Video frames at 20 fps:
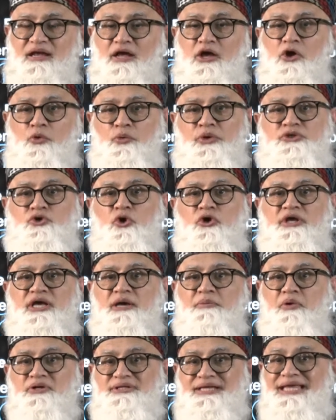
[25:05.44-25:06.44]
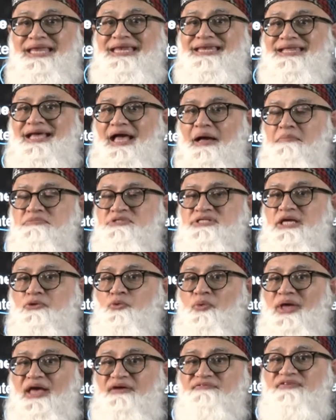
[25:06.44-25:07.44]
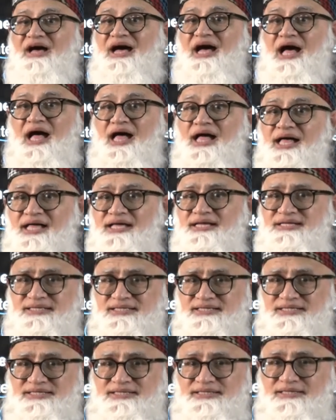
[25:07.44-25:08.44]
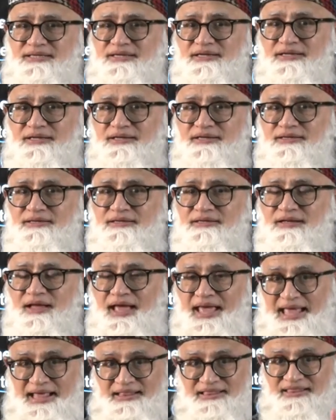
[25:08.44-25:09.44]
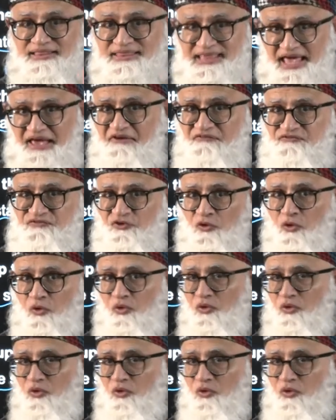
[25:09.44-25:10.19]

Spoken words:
We're talking about incomes that we have earned. And therefore,